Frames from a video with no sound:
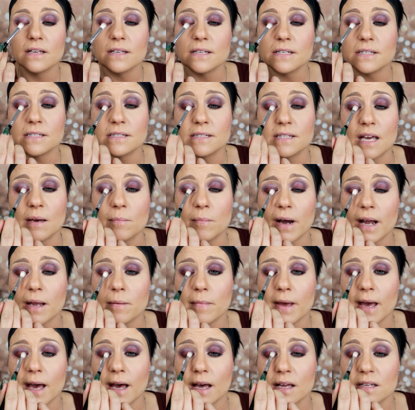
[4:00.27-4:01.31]

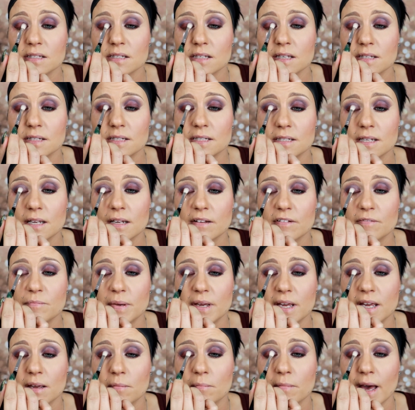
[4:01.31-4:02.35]
semi-matte instead of
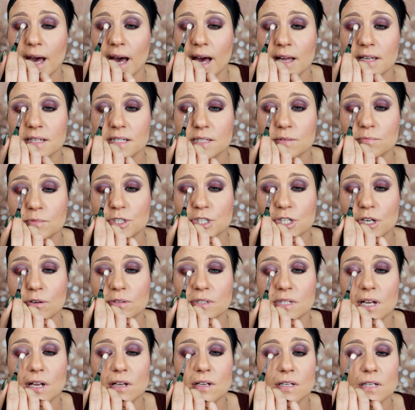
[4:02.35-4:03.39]
being matte, which
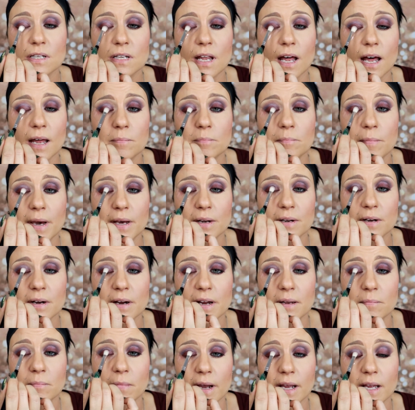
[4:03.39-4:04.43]
goes a lot better
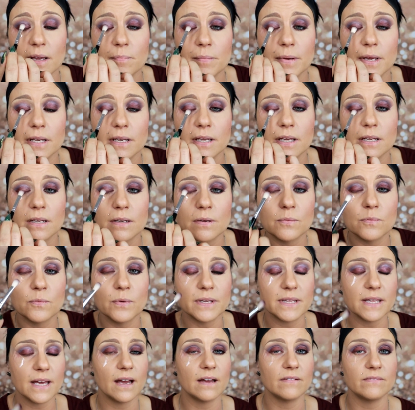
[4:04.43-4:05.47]
in my opinion
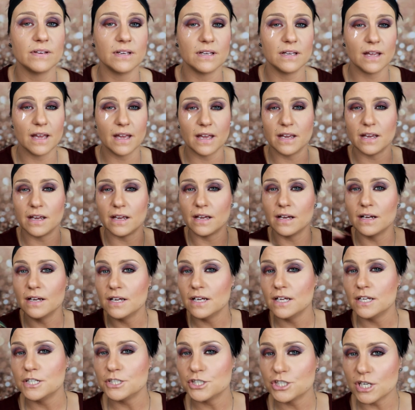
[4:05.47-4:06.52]
with having a
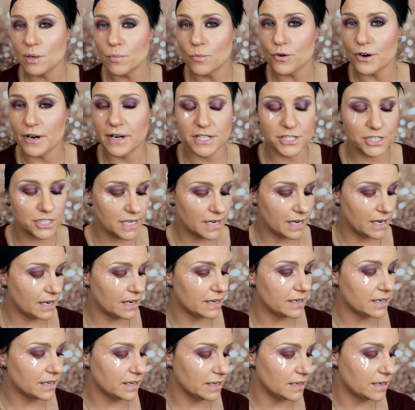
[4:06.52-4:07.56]
shimmery
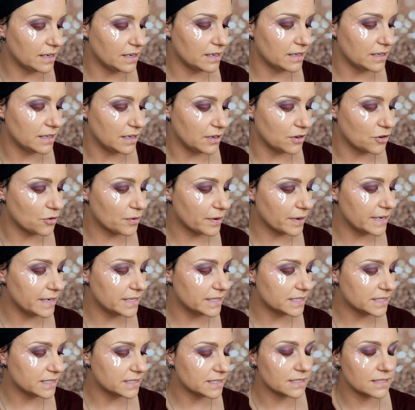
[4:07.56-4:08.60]
shade in the
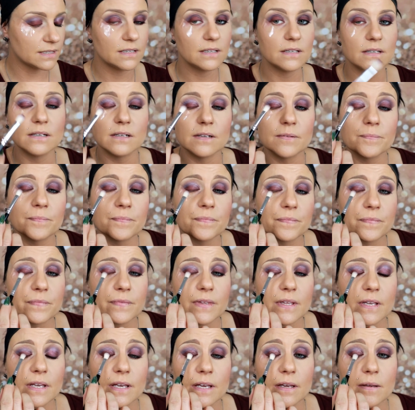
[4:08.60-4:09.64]
crease.
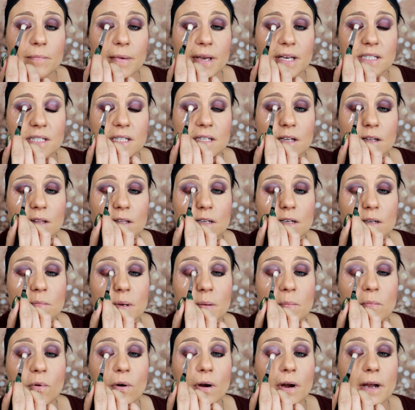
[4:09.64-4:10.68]
It makes it a little
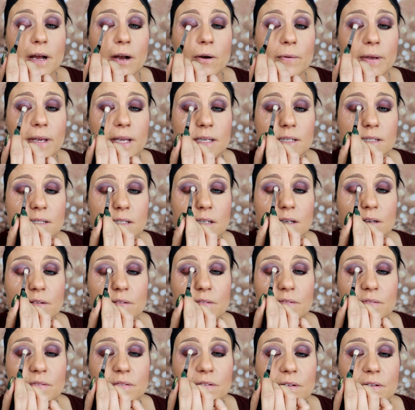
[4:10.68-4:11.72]
bit more cohesive.